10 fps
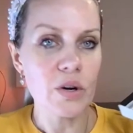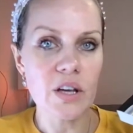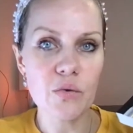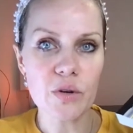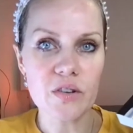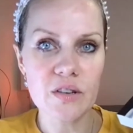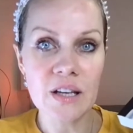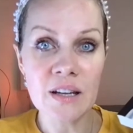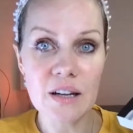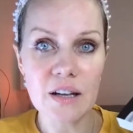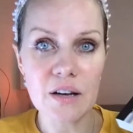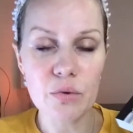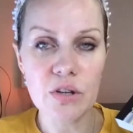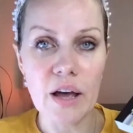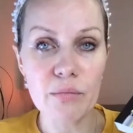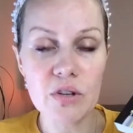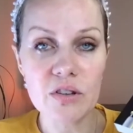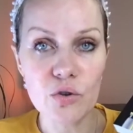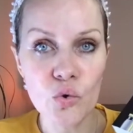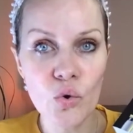where he was needling with the
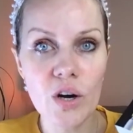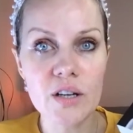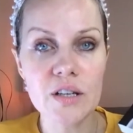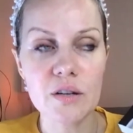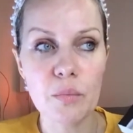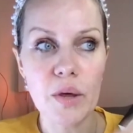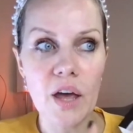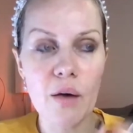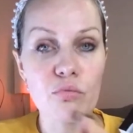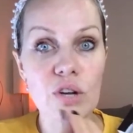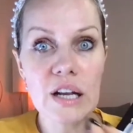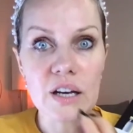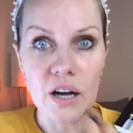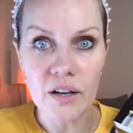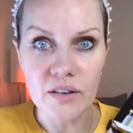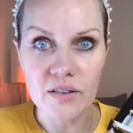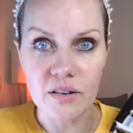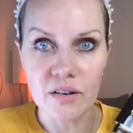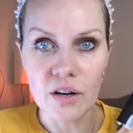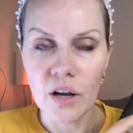empty tattoo gun, that it became really
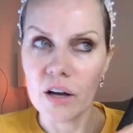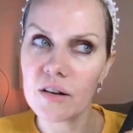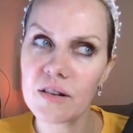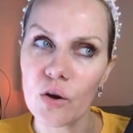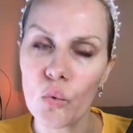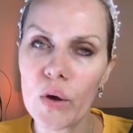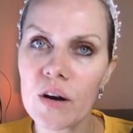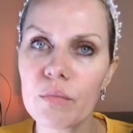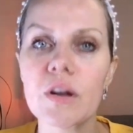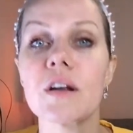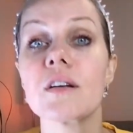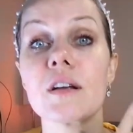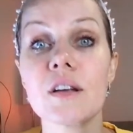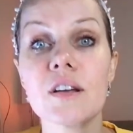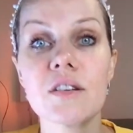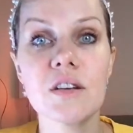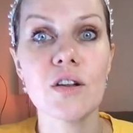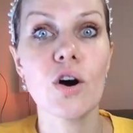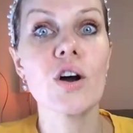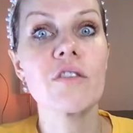nicer. And he's like, wait a minute. And then he did
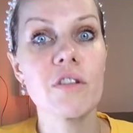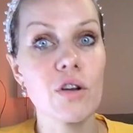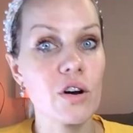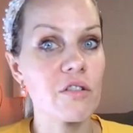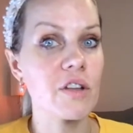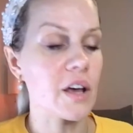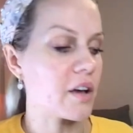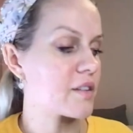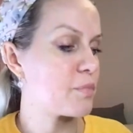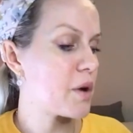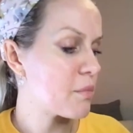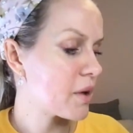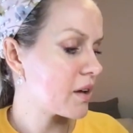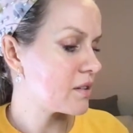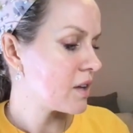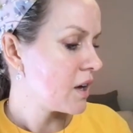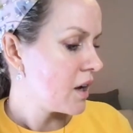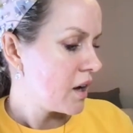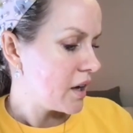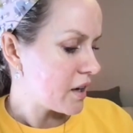a lot of like experiment
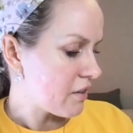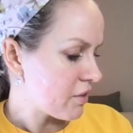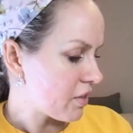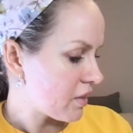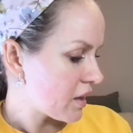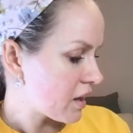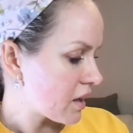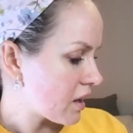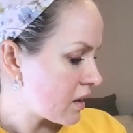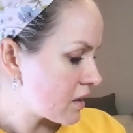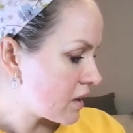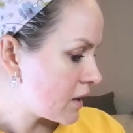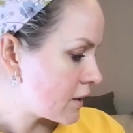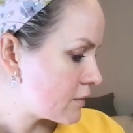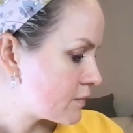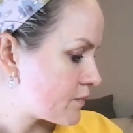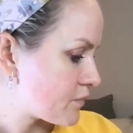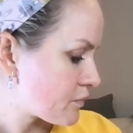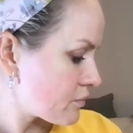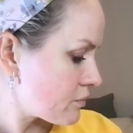and everything. And around